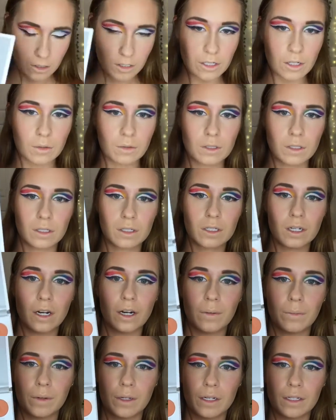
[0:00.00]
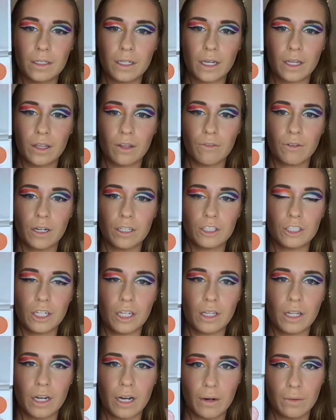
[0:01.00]
So to start I'm going to take the red
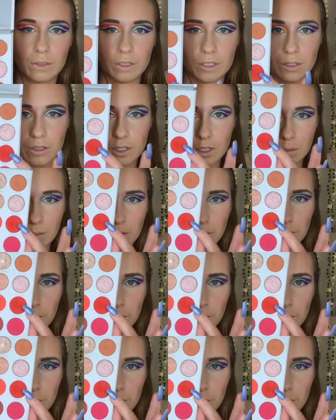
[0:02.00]
shade that I was using